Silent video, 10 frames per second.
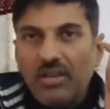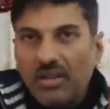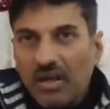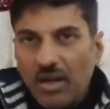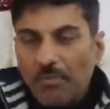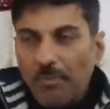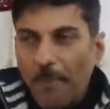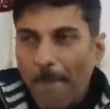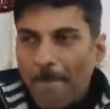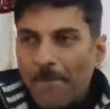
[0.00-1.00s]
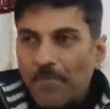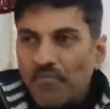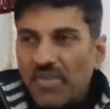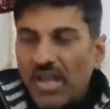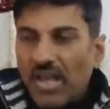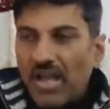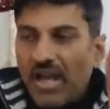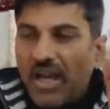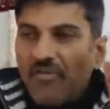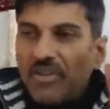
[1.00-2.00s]
calm,
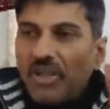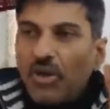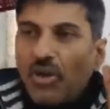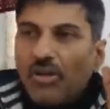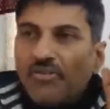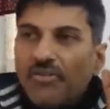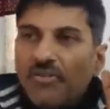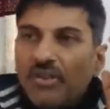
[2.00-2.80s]
and with a lot of